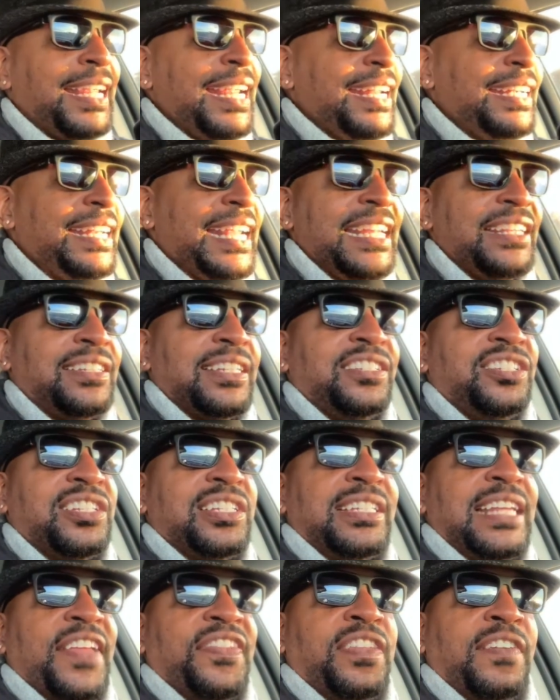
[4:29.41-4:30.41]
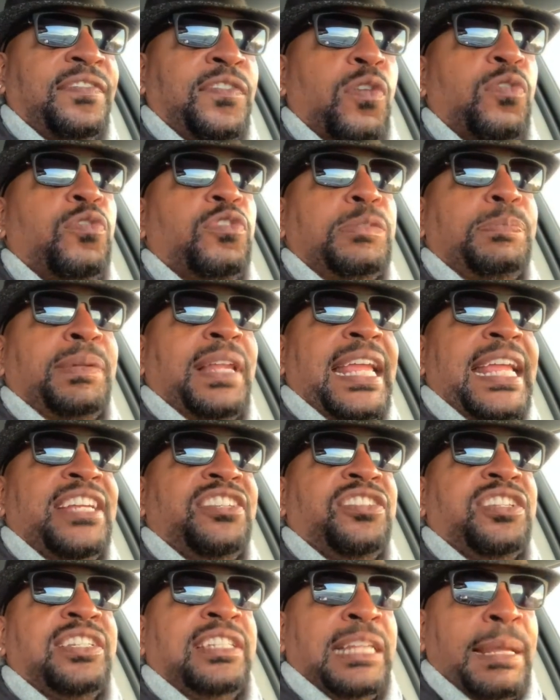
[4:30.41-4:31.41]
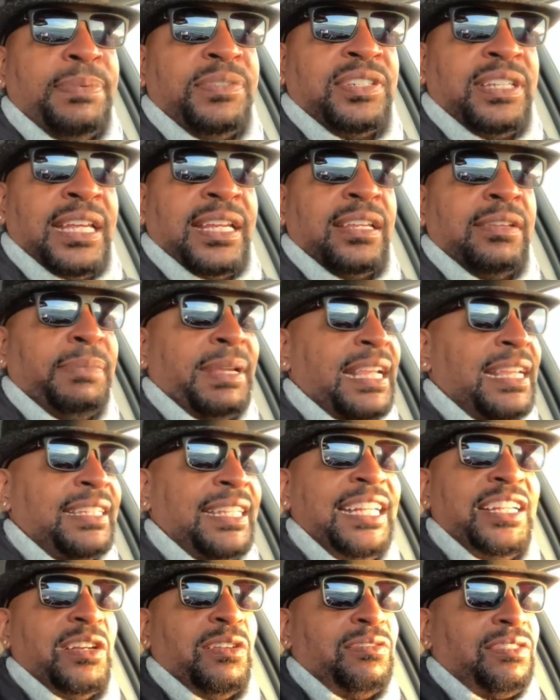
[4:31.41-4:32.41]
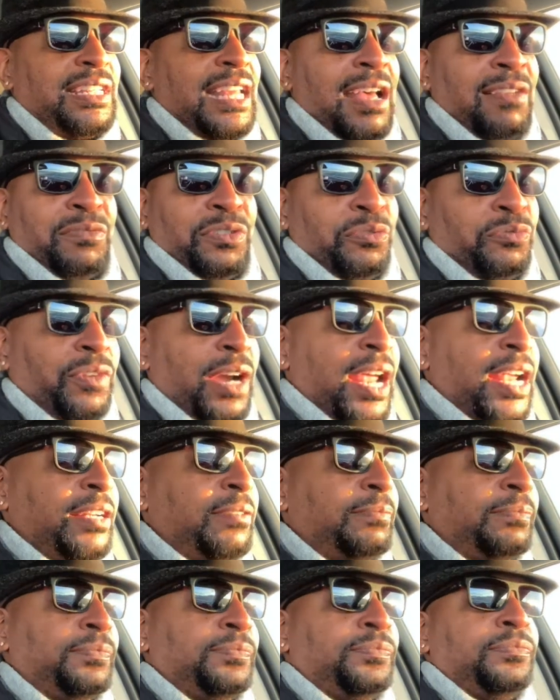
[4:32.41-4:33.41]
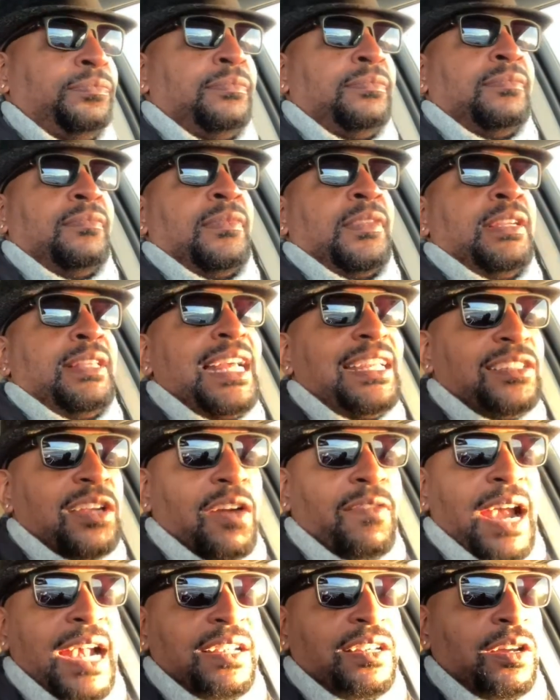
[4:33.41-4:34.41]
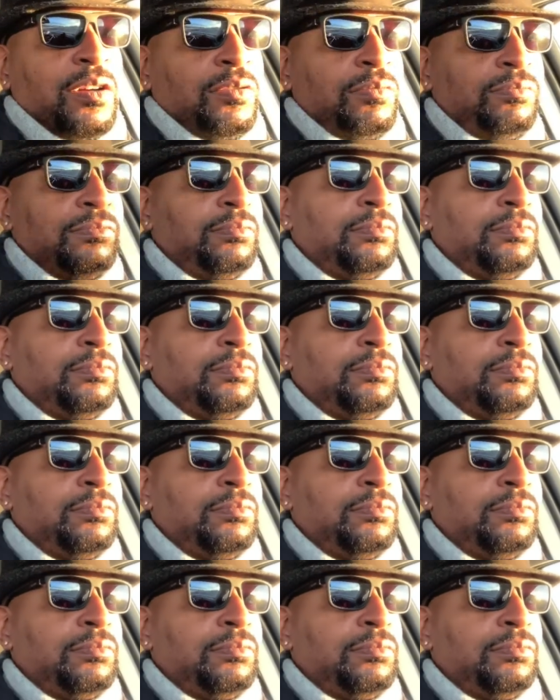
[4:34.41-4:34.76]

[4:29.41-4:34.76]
he needs to just let the vocals play and just lip sync because he don't sound too right. That's all right though.